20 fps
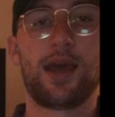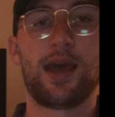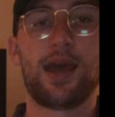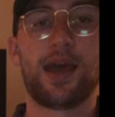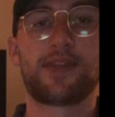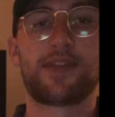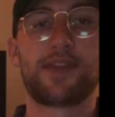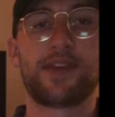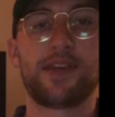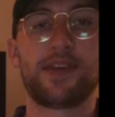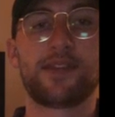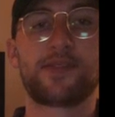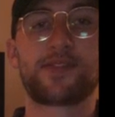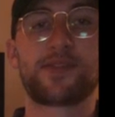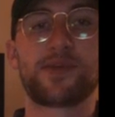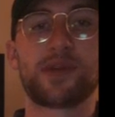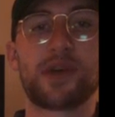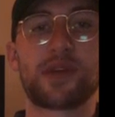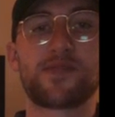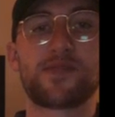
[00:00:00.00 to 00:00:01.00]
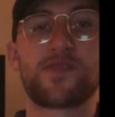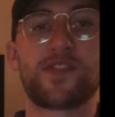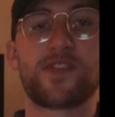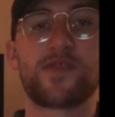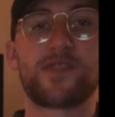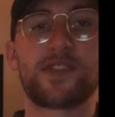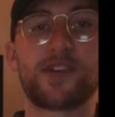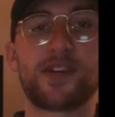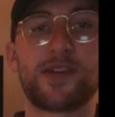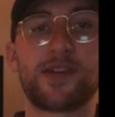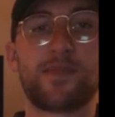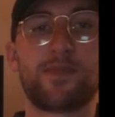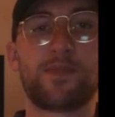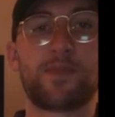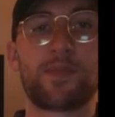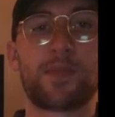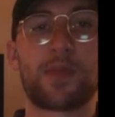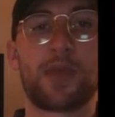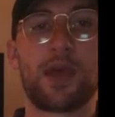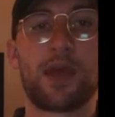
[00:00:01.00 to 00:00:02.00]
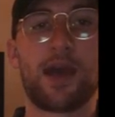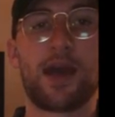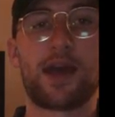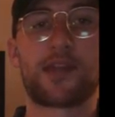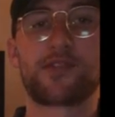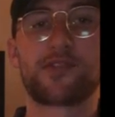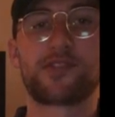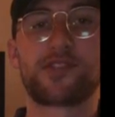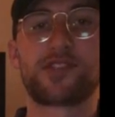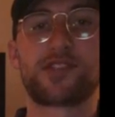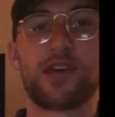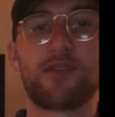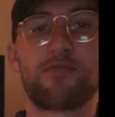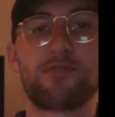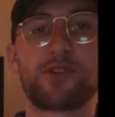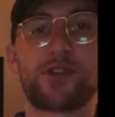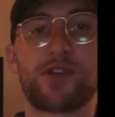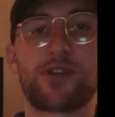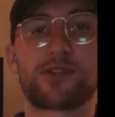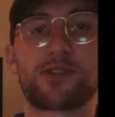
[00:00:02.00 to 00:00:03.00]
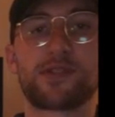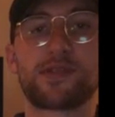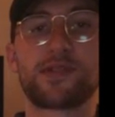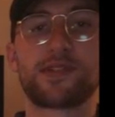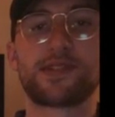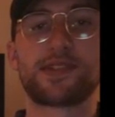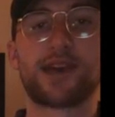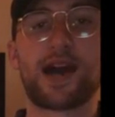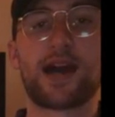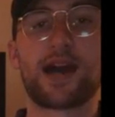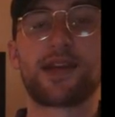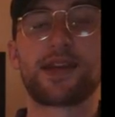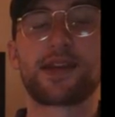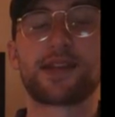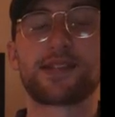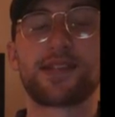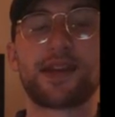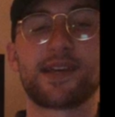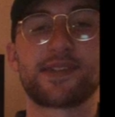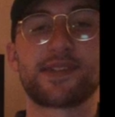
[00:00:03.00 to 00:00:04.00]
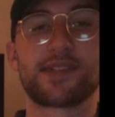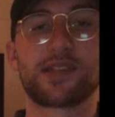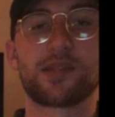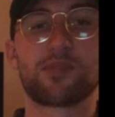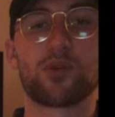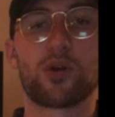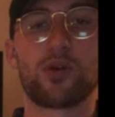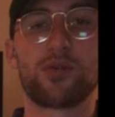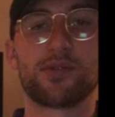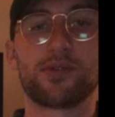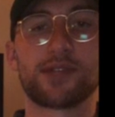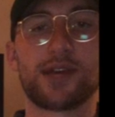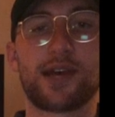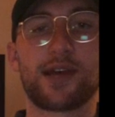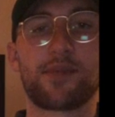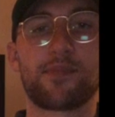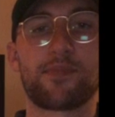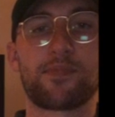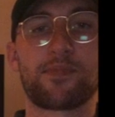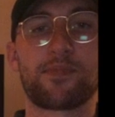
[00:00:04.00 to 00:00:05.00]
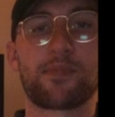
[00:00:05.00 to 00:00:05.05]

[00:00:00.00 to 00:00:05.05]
At the end of 2015, after several years of designing and testing the prototype,